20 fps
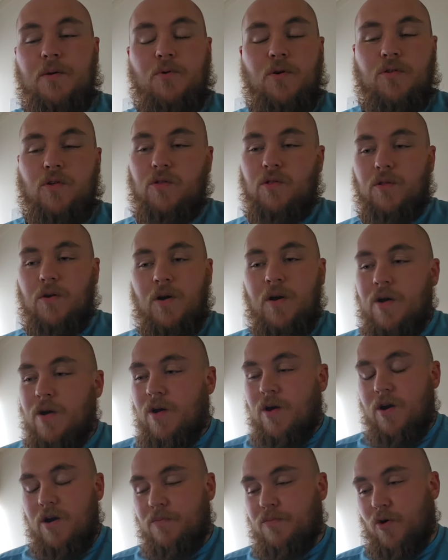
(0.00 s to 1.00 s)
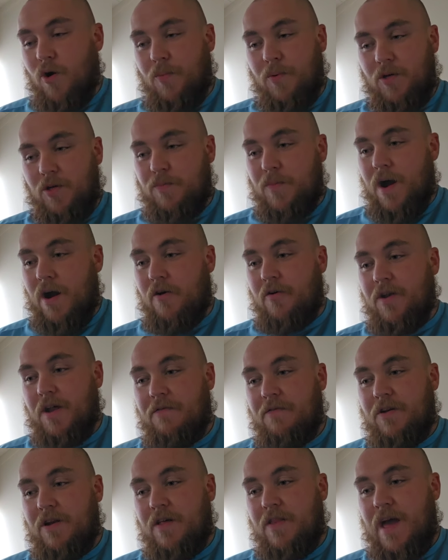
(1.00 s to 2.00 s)
It wasn't a proper spar or
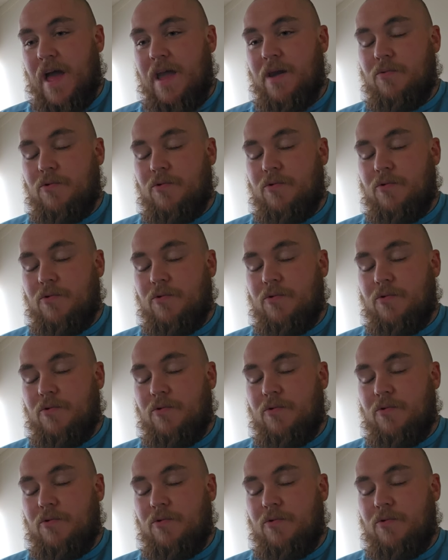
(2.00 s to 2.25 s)
nothing like that.